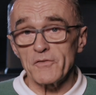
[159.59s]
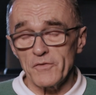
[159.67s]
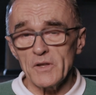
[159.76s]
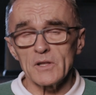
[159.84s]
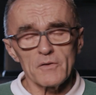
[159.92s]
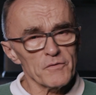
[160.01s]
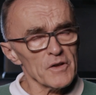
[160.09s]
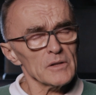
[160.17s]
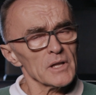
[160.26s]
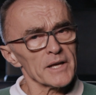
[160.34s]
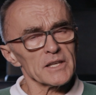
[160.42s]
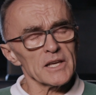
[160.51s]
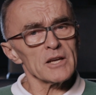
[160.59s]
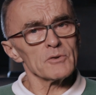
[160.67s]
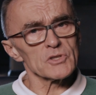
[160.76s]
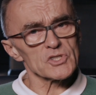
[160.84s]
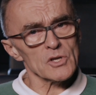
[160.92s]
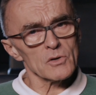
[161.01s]
You feel like you're
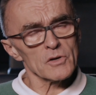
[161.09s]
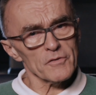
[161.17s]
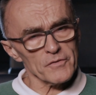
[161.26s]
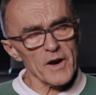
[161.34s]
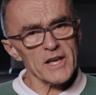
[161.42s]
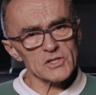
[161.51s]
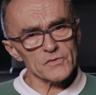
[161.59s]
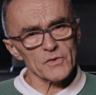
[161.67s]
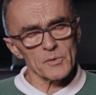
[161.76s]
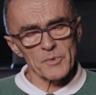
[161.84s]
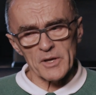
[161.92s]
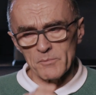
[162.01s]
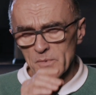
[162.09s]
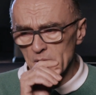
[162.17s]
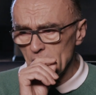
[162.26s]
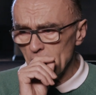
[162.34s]
hearing the song afresh from him.